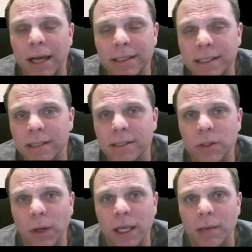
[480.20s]
ideal
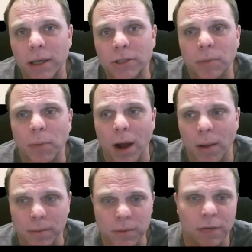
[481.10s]
stoichiometric
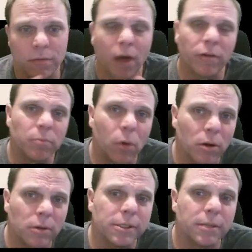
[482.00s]
problems involving
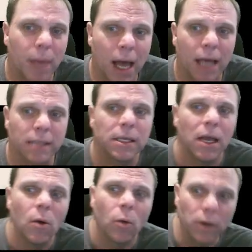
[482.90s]
moles, mass,
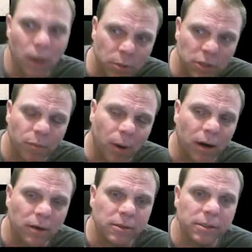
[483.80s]
or numbers of
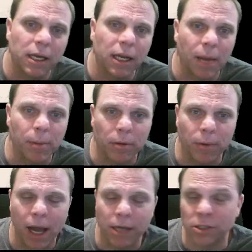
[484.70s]
particles in a chemical
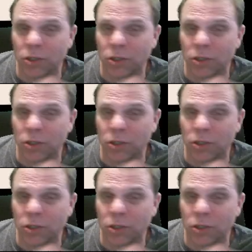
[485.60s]
reaction.